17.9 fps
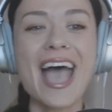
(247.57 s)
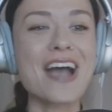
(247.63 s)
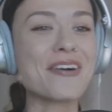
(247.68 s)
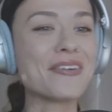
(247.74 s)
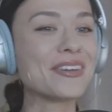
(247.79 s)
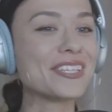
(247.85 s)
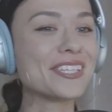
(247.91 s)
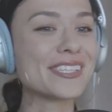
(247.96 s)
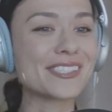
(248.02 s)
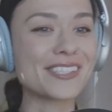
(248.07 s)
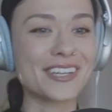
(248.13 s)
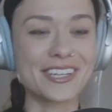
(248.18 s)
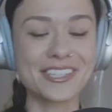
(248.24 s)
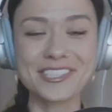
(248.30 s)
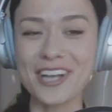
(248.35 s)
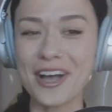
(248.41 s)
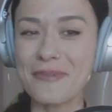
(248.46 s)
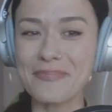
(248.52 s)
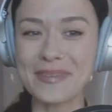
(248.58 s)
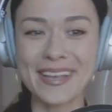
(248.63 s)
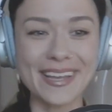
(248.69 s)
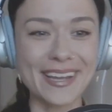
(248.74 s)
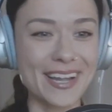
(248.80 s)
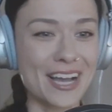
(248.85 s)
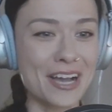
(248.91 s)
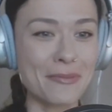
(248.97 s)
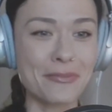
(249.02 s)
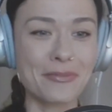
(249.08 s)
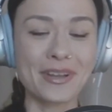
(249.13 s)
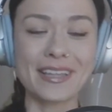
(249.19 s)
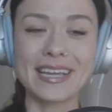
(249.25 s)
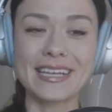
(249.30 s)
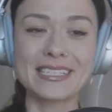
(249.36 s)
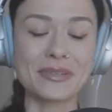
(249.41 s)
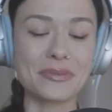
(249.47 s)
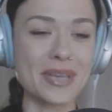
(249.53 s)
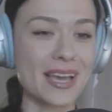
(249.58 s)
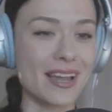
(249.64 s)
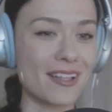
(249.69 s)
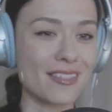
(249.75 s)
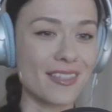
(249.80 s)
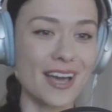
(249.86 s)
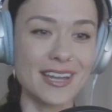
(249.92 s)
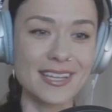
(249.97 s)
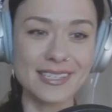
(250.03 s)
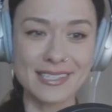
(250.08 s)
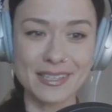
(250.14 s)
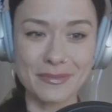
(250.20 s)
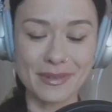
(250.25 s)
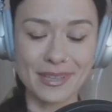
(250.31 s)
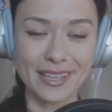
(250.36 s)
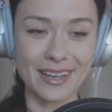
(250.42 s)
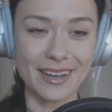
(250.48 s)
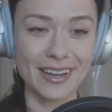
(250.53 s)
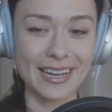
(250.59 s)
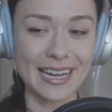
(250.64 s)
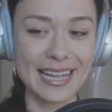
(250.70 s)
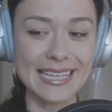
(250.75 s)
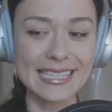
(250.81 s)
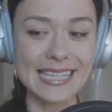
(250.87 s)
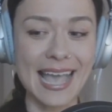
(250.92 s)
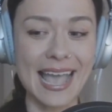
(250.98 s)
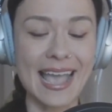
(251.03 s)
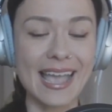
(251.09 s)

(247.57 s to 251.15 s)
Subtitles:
And we just started chopping it up, realizing we had a lot of similarities.